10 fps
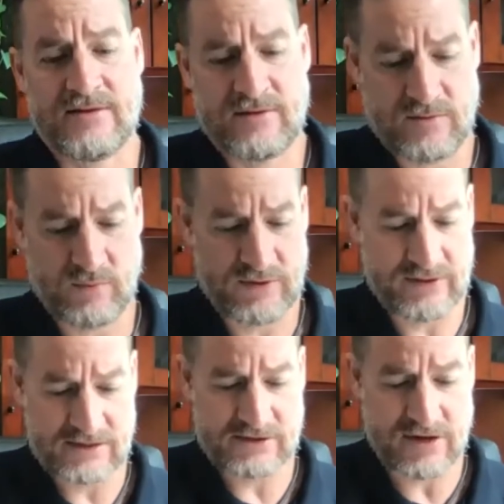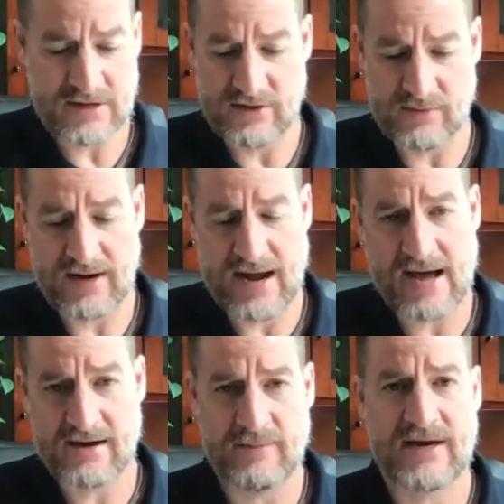when they started to run
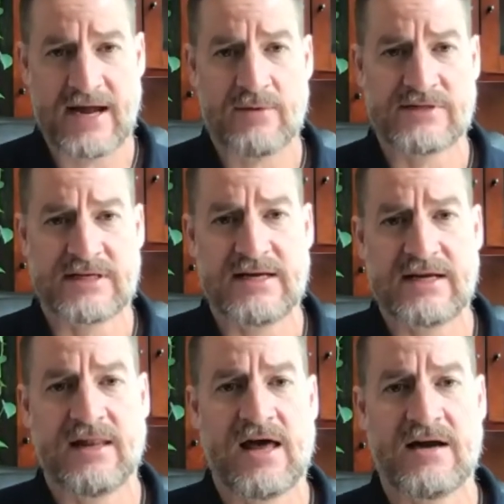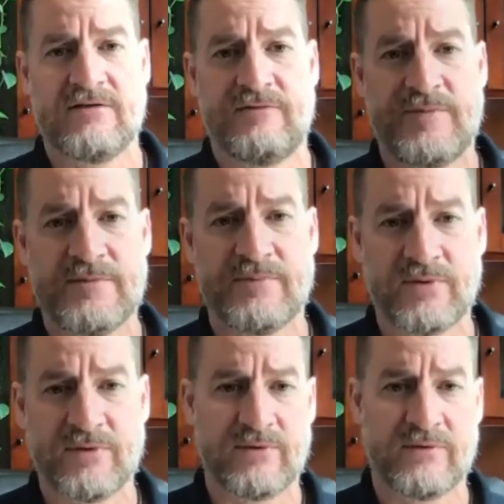out of money, I was getting a lot of
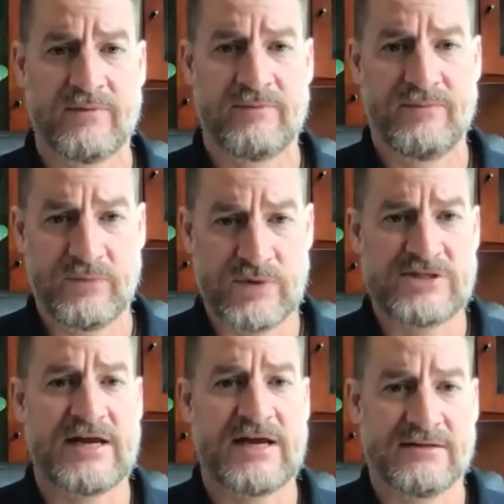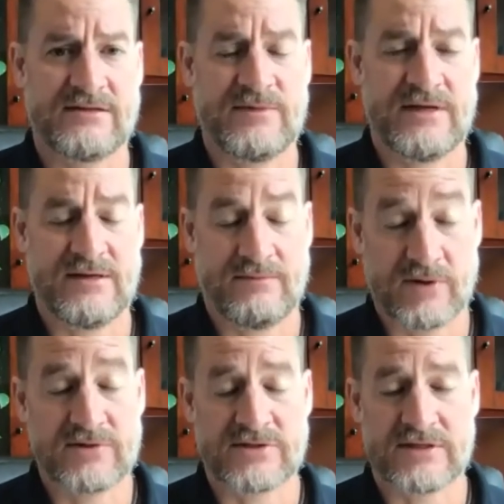people reaching out to me
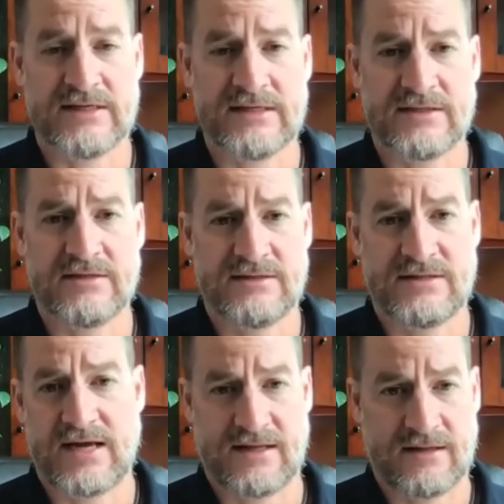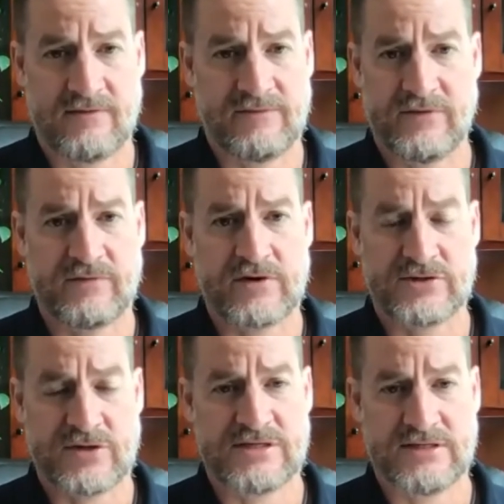personally saying of the
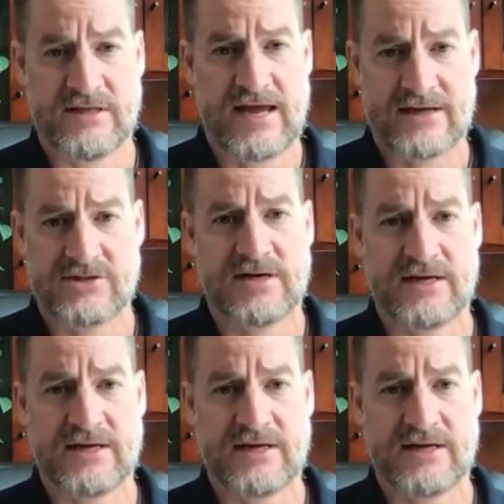frustration they had trying to